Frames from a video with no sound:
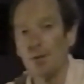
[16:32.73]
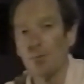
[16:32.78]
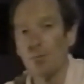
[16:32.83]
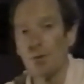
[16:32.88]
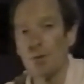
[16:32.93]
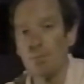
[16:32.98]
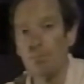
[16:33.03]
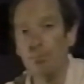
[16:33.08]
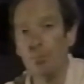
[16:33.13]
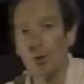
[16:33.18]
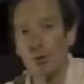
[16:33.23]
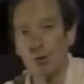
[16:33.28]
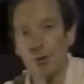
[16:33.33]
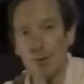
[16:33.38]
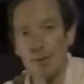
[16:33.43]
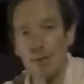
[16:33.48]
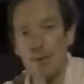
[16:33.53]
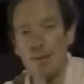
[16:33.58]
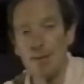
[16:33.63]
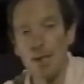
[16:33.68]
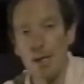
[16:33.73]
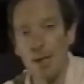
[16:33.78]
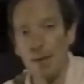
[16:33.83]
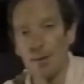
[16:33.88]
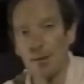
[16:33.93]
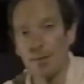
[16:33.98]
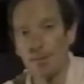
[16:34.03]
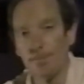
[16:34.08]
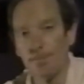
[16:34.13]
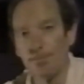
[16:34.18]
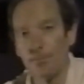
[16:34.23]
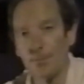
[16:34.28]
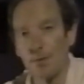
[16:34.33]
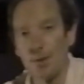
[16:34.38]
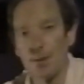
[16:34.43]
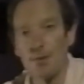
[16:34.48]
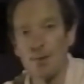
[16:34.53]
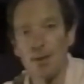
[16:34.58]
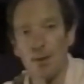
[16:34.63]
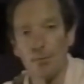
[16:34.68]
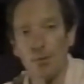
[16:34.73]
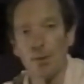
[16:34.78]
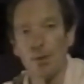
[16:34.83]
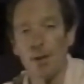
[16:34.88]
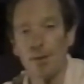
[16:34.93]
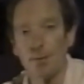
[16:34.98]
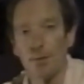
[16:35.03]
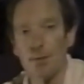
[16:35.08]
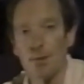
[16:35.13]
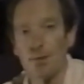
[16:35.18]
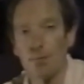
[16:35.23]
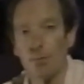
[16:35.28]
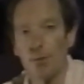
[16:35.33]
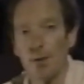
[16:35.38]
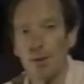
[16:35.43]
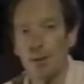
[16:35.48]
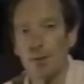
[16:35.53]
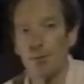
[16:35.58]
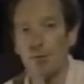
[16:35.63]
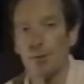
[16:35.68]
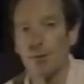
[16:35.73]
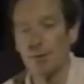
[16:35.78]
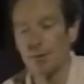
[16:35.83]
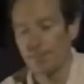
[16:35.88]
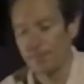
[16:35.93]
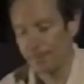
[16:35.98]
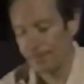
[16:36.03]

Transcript: was butchered to death and several others were injured.